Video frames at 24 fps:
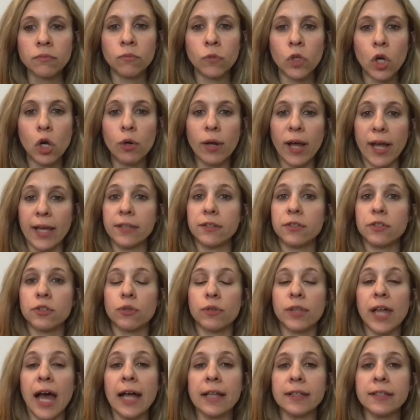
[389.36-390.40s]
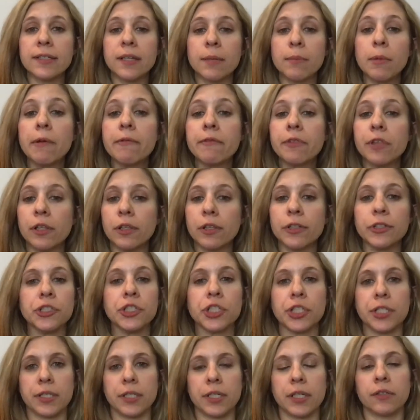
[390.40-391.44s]
Okay, so that's some of the
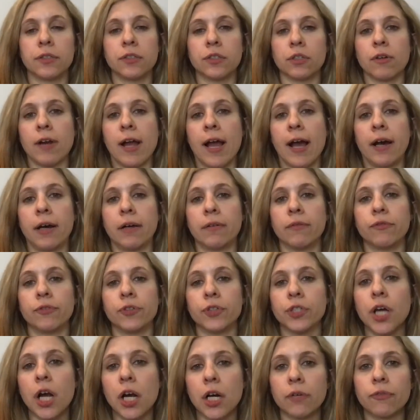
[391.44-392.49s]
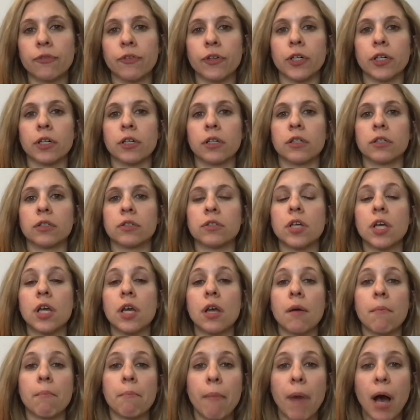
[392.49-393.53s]
logistics around photographers,
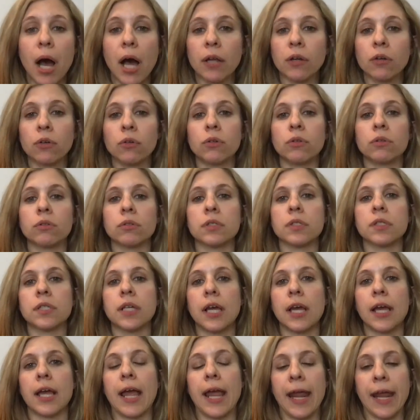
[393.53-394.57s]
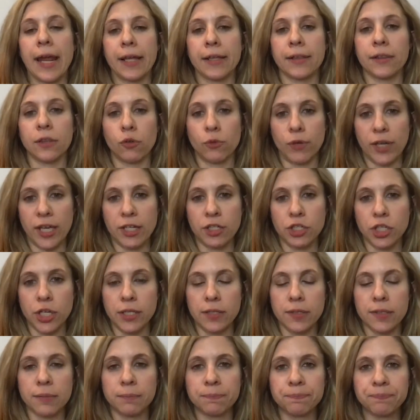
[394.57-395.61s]
models, and
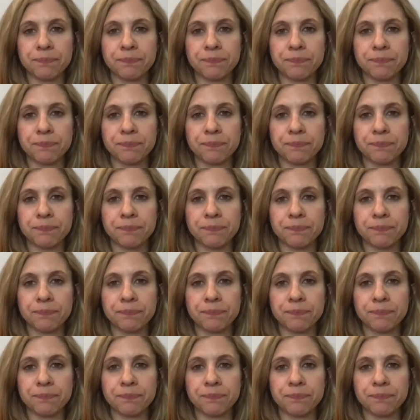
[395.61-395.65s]
locations.